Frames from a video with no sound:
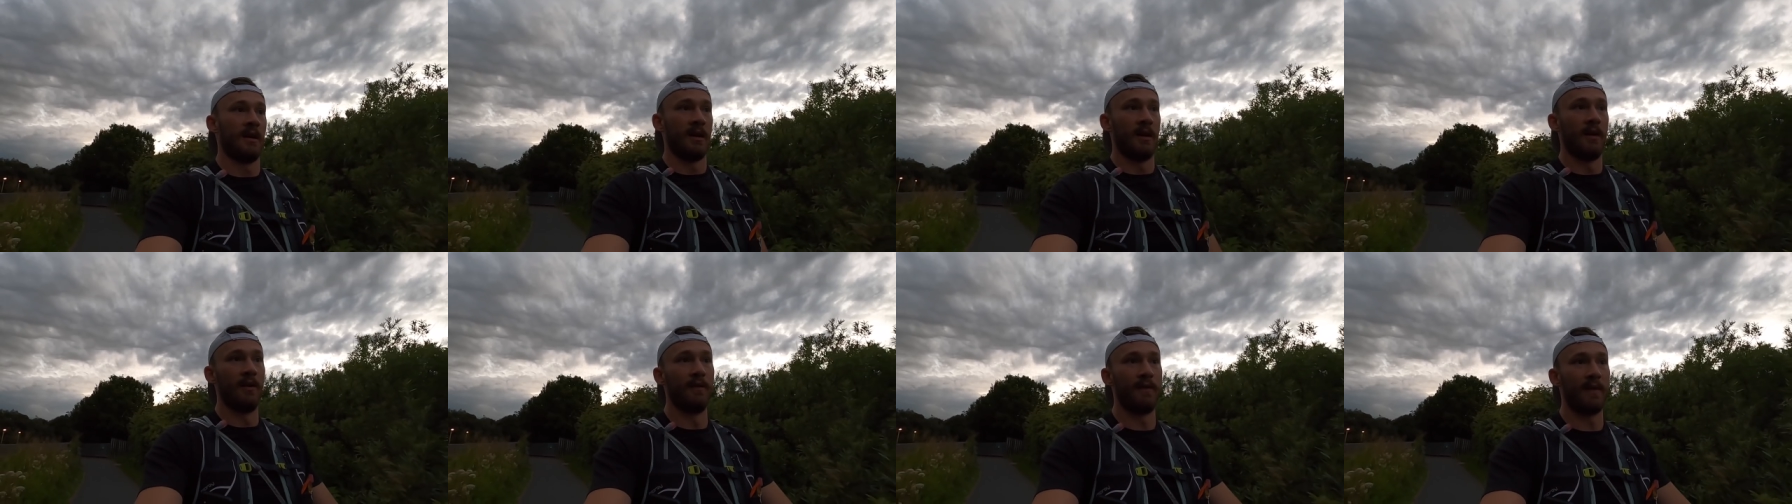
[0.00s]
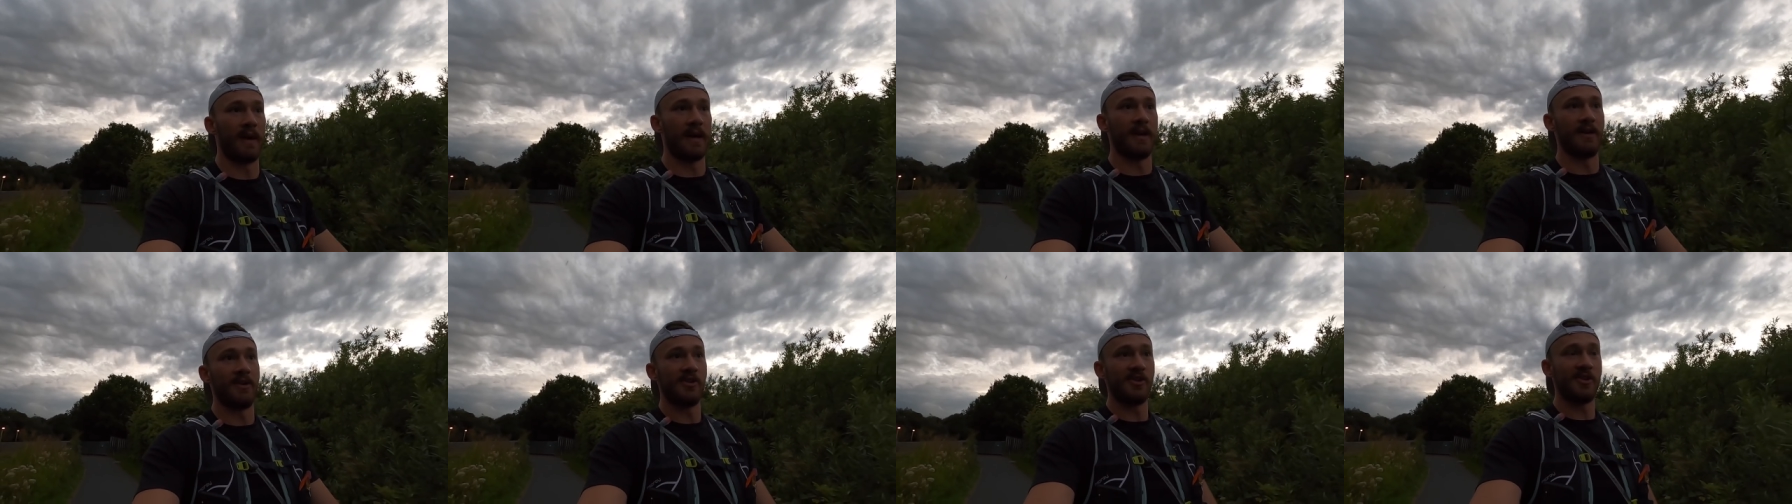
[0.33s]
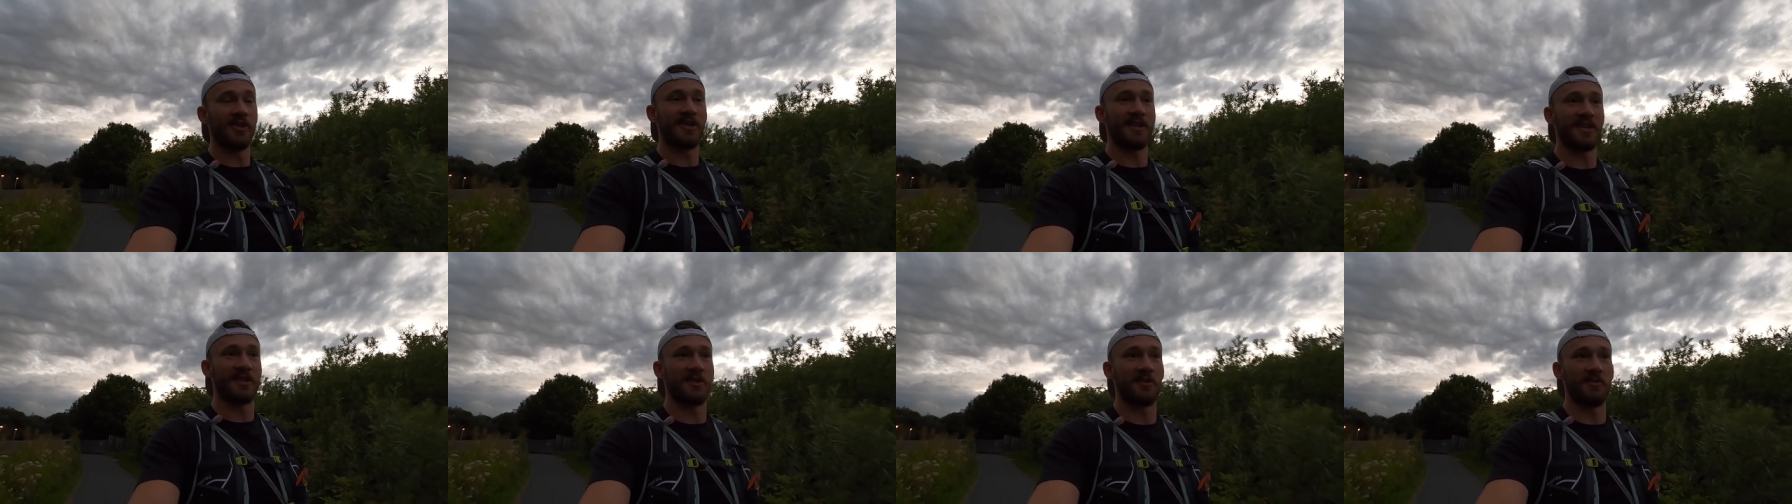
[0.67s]
of
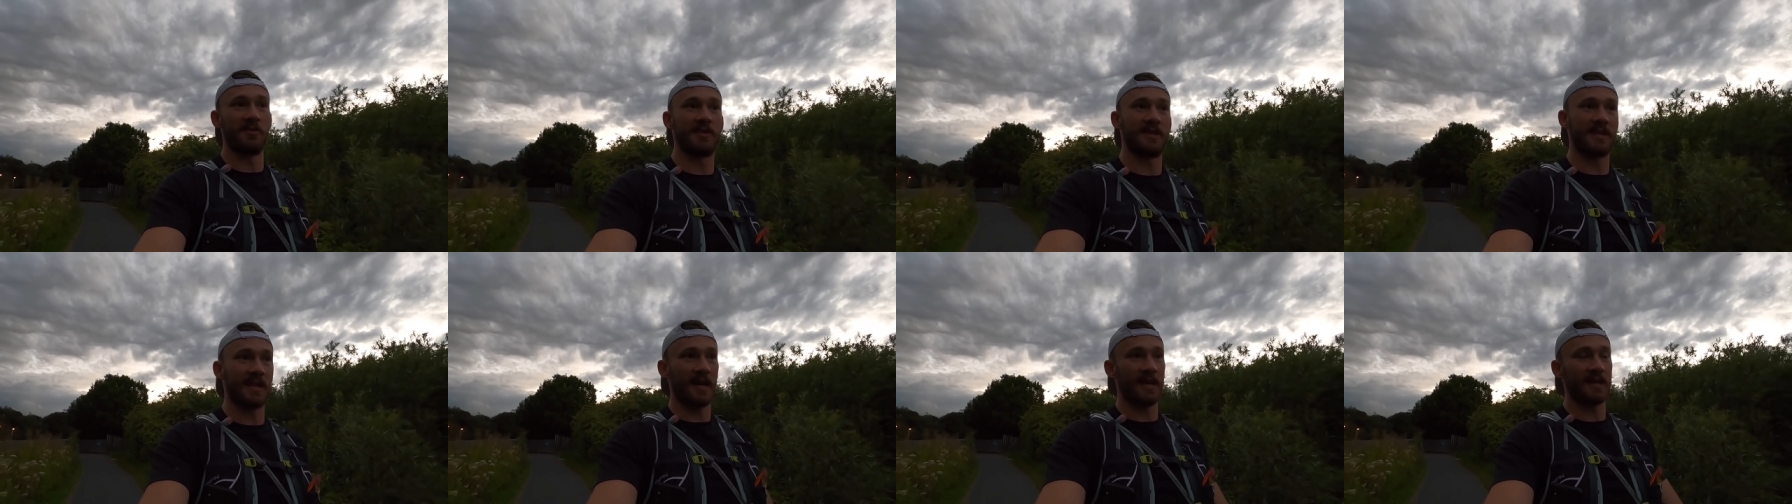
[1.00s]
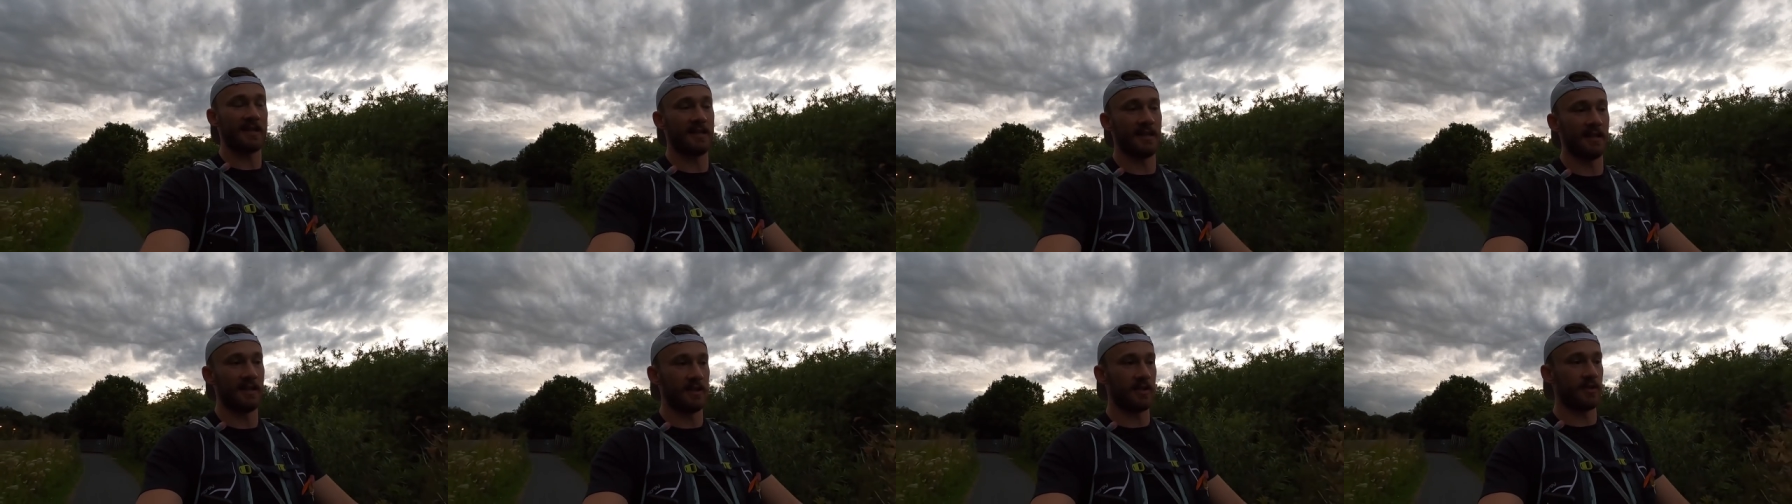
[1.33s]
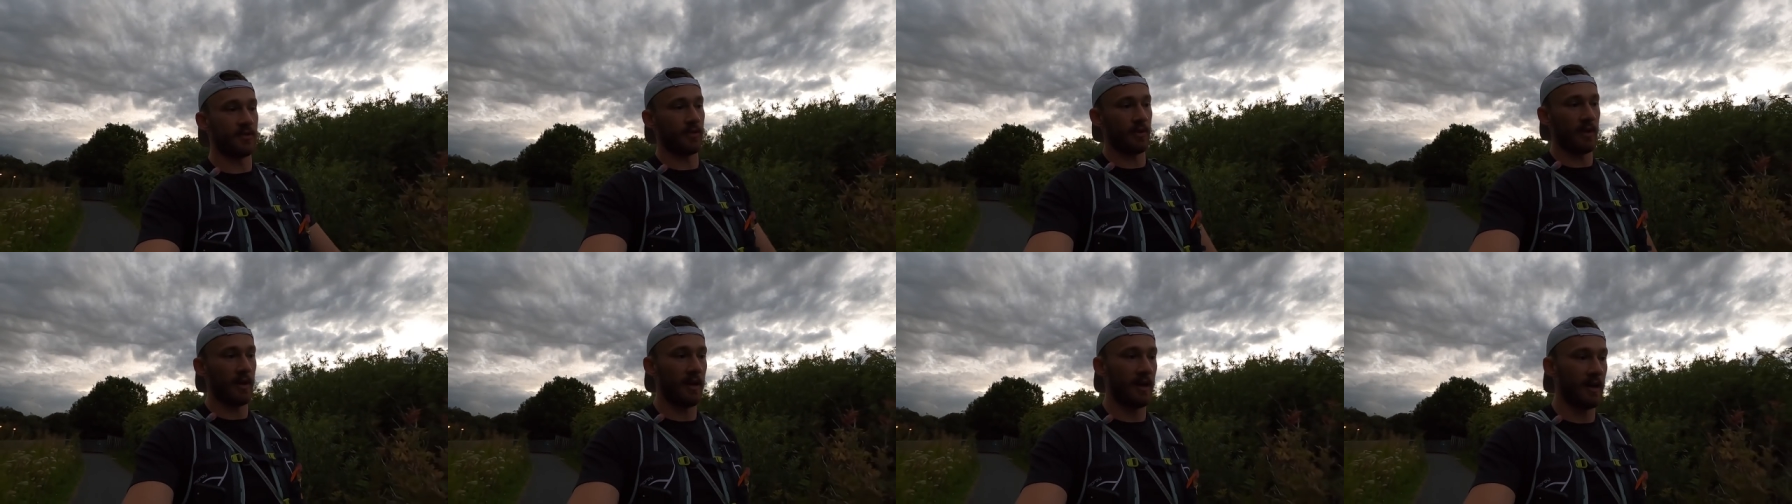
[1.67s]
energy systems tested,
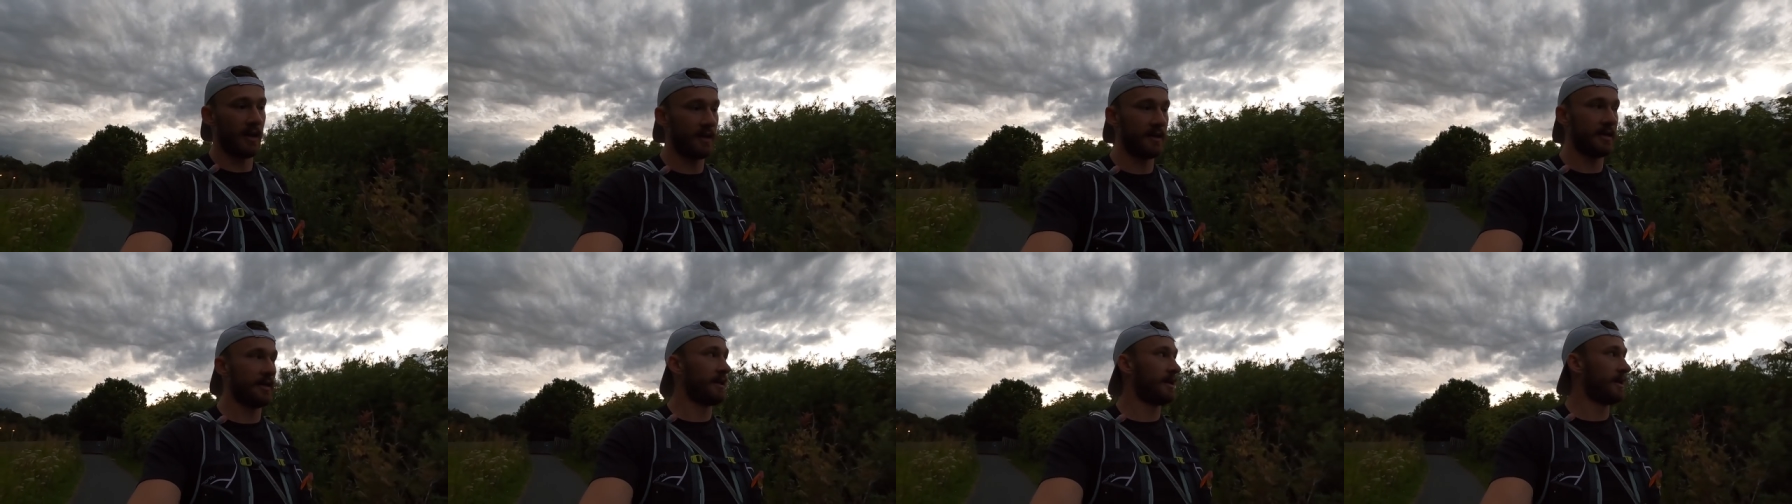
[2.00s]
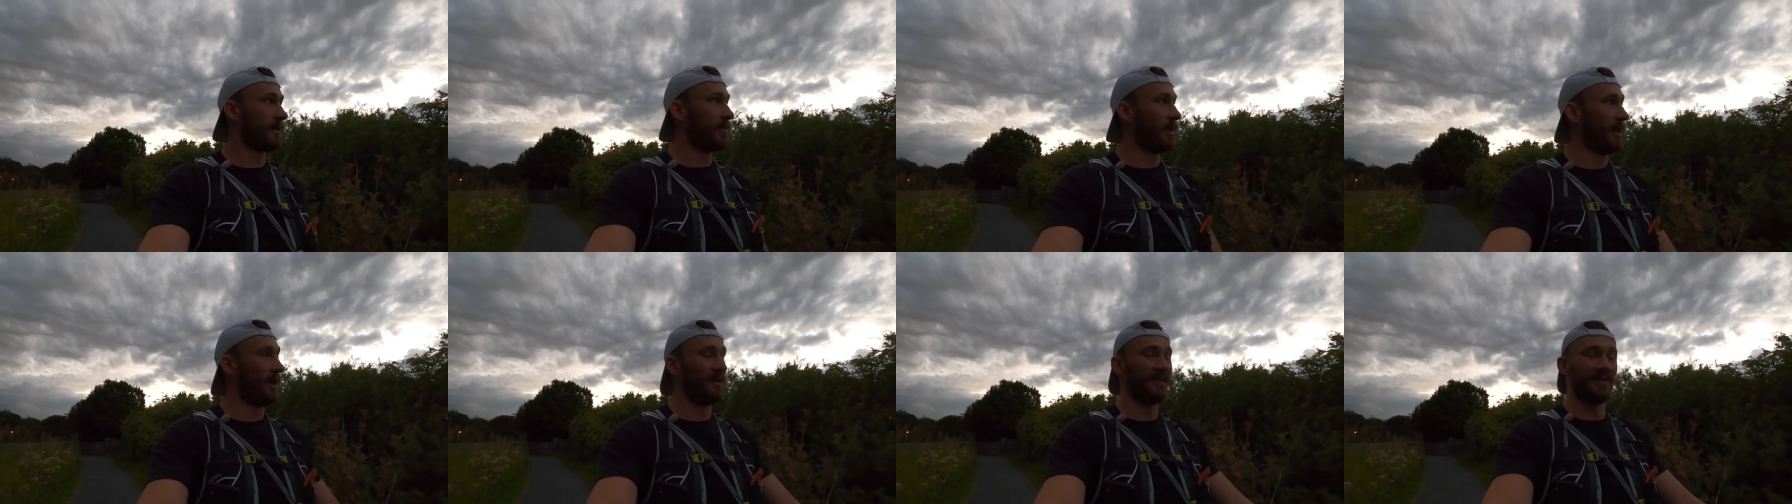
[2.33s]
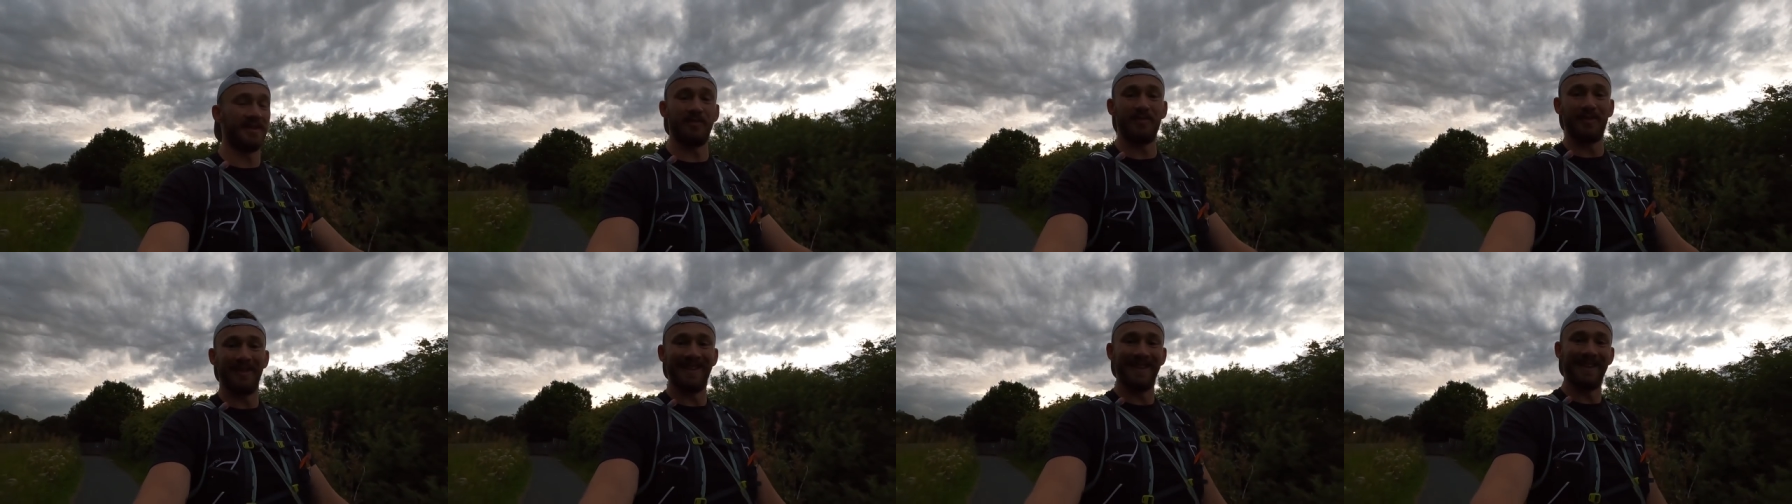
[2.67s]
tried, but
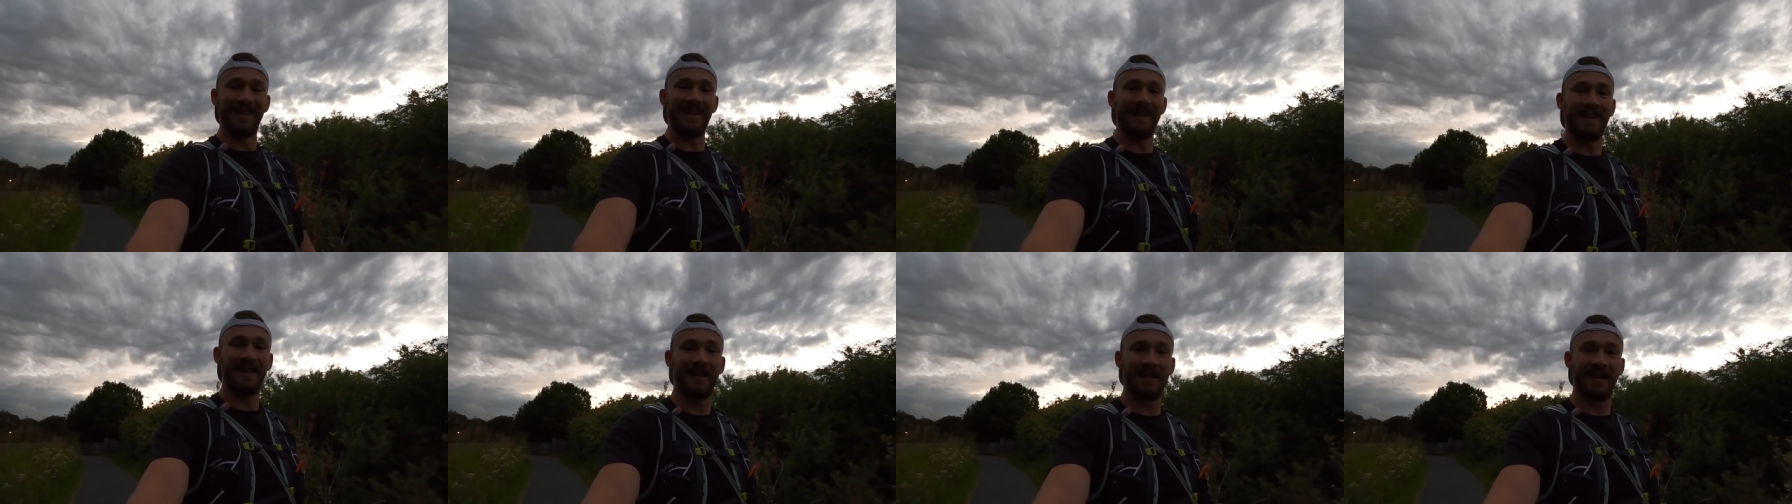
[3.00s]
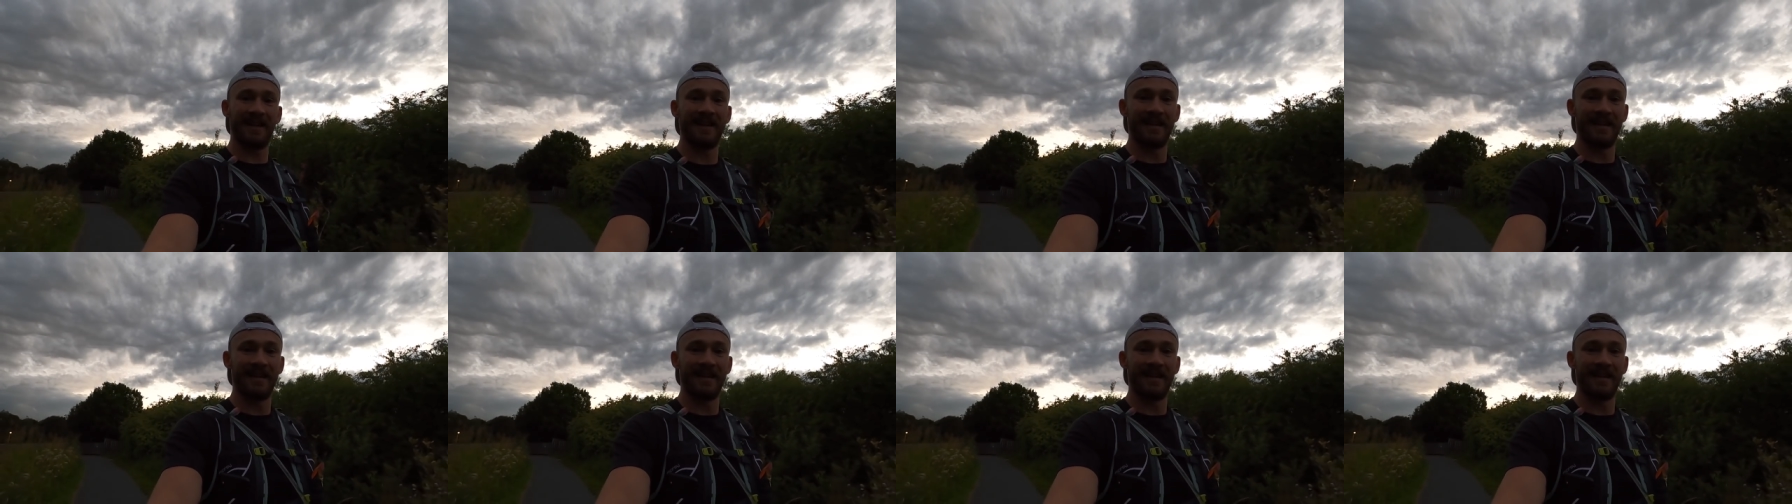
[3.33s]
ultimately